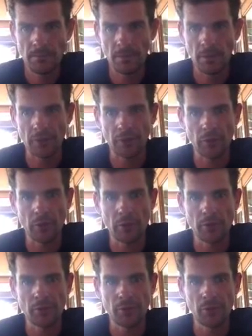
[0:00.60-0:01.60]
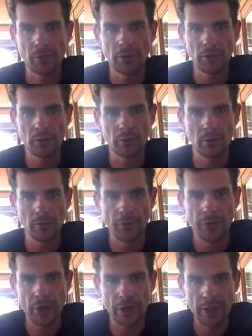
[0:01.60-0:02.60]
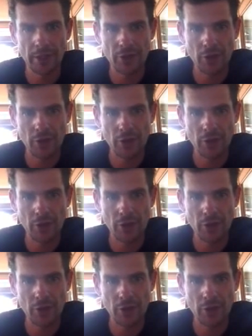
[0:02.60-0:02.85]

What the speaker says: Alright, so welcome to a little video here.